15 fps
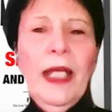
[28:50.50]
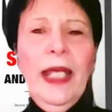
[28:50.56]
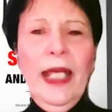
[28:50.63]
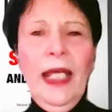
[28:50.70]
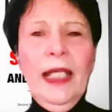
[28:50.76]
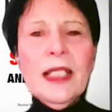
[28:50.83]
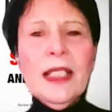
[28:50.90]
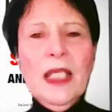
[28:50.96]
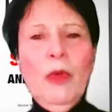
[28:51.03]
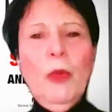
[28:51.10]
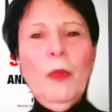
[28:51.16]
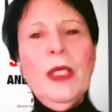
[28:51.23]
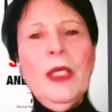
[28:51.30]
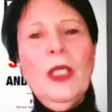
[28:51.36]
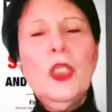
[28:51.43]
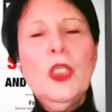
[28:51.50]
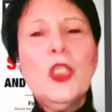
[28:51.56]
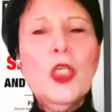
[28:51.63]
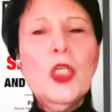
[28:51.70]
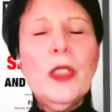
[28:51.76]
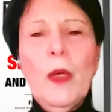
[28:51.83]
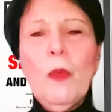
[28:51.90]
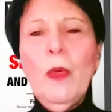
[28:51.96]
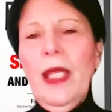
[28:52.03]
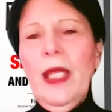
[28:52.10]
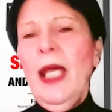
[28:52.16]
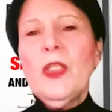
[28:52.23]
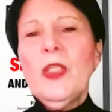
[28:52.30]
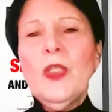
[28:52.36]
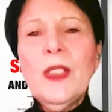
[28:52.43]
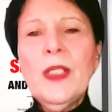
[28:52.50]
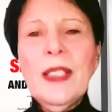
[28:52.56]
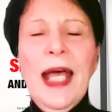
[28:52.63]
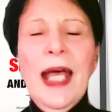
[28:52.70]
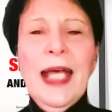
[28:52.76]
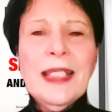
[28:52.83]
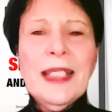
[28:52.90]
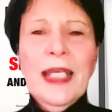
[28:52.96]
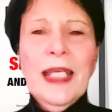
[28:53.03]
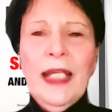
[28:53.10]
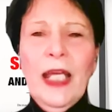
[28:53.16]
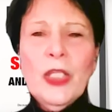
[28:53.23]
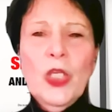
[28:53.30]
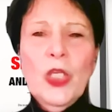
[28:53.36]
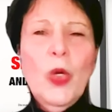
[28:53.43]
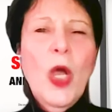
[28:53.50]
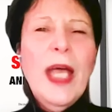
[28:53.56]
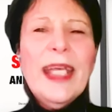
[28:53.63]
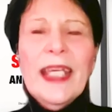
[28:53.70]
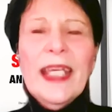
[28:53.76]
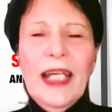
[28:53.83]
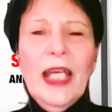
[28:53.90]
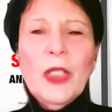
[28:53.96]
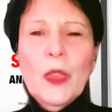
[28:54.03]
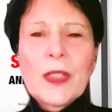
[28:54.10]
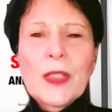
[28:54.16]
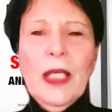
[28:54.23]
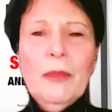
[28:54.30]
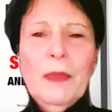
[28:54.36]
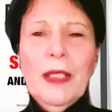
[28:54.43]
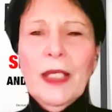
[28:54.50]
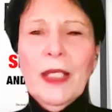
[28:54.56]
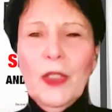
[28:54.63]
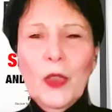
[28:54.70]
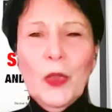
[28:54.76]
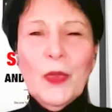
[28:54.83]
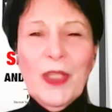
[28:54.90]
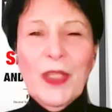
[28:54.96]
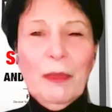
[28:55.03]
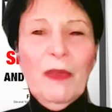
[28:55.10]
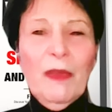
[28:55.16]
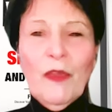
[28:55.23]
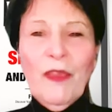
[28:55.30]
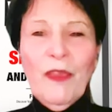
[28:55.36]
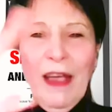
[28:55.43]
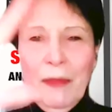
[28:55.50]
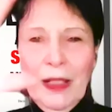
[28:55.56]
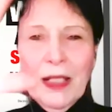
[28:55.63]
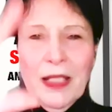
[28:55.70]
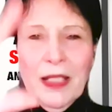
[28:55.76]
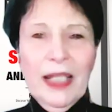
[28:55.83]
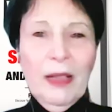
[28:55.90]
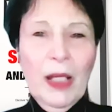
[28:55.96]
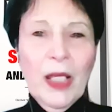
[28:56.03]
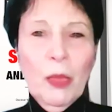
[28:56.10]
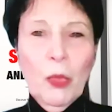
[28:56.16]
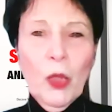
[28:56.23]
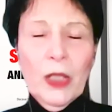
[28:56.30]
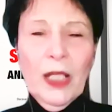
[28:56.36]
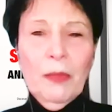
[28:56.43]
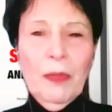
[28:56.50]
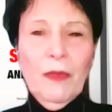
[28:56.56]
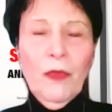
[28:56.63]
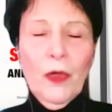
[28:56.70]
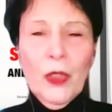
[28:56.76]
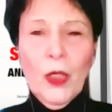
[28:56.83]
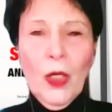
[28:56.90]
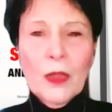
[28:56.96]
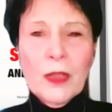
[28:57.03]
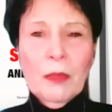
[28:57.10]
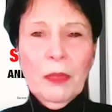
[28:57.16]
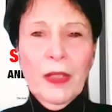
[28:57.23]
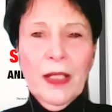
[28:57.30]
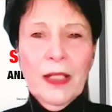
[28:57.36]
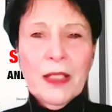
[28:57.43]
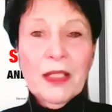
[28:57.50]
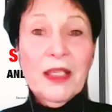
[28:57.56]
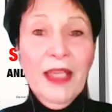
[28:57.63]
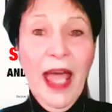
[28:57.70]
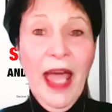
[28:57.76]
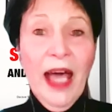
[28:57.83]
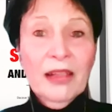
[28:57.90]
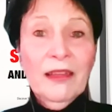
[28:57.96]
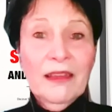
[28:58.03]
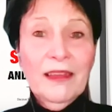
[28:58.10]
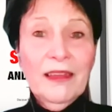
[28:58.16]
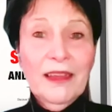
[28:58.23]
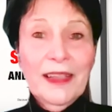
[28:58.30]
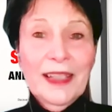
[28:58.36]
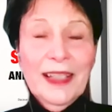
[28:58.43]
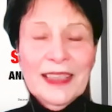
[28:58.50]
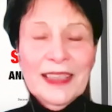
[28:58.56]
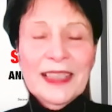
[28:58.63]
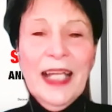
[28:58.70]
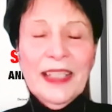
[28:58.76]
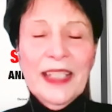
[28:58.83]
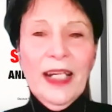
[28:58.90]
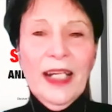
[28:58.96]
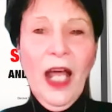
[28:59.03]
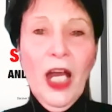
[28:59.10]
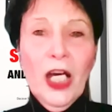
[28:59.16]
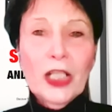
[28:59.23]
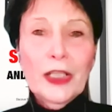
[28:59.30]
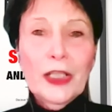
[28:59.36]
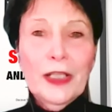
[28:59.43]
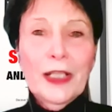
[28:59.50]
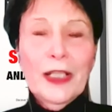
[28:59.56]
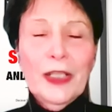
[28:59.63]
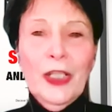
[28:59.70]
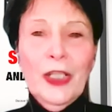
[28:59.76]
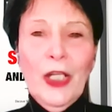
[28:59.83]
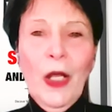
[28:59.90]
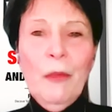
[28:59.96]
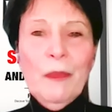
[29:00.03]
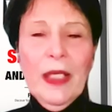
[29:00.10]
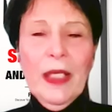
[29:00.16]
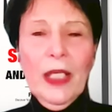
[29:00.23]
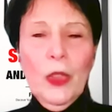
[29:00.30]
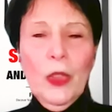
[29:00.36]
and see what we can do. Like, what exercise can I do? Can I do something? Can you do something for 5 minutes in the morning before you go someplace? Yeah, it's not that hard. You know, can you